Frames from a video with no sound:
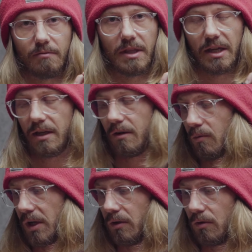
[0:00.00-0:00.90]
with the inner
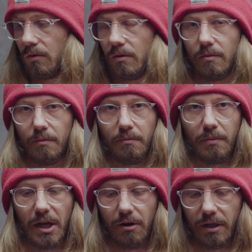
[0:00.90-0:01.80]
wheel
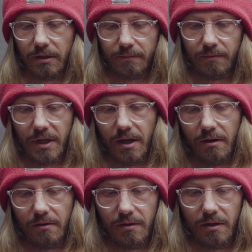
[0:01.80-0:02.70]
bearing.
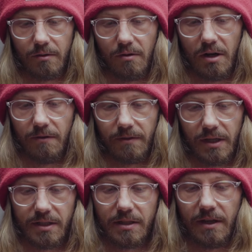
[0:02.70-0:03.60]
Now it quite often
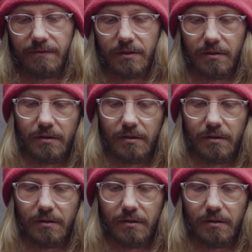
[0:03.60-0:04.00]
gets left